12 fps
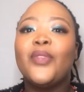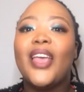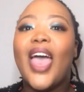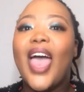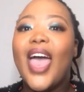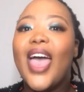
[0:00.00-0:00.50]

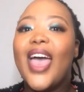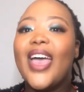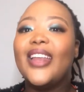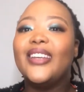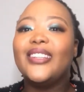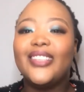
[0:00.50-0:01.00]

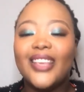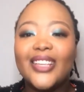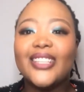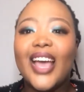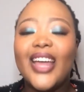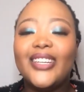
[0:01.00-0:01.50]
And
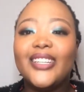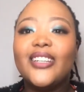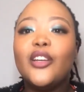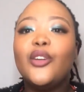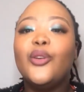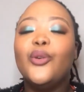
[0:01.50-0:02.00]
yes, I
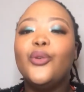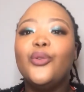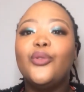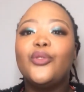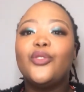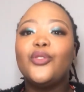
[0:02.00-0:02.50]
did
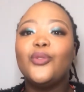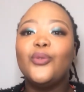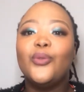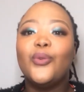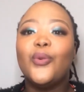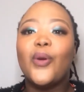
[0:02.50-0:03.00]
allude
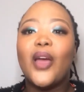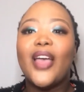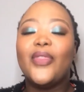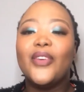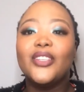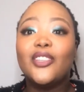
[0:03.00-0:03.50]
to
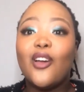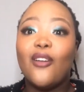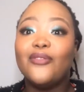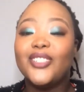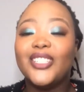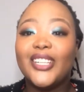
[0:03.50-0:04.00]
this
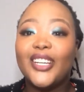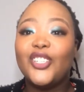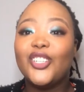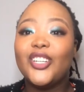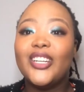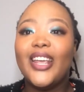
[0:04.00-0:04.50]

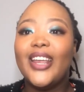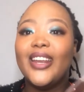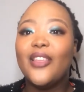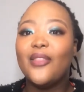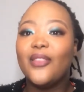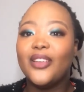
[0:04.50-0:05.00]
conversation
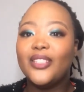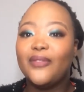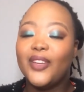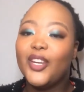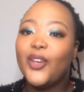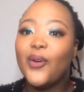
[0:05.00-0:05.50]
in this
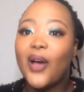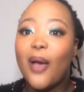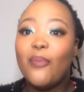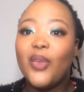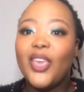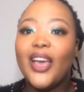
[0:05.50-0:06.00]
video
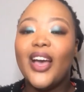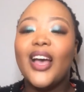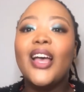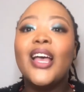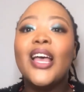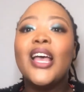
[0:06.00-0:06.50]
up
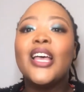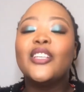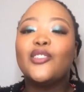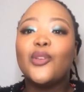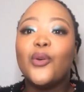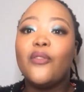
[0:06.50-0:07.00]
here.
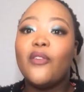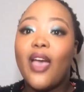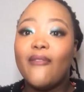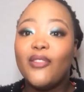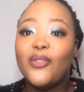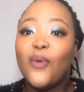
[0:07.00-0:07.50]
So if you
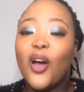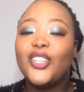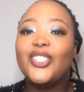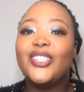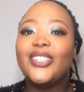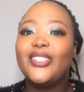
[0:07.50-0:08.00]
haven't
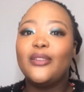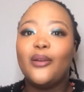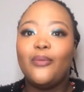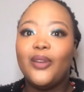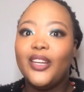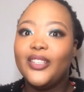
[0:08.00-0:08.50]
watched it,
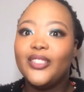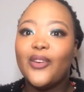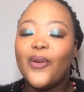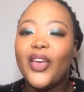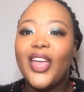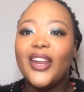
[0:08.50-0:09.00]
please
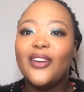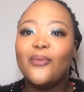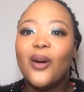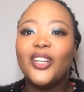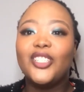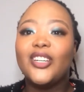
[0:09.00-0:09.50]
go ahead
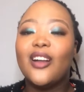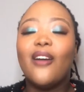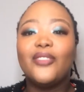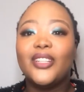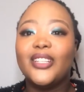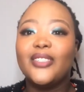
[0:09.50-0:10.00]
and watch it
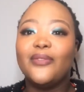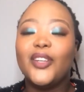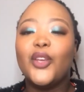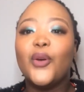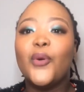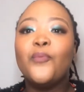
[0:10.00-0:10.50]
after this
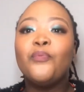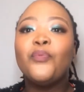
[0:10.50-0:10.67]
video.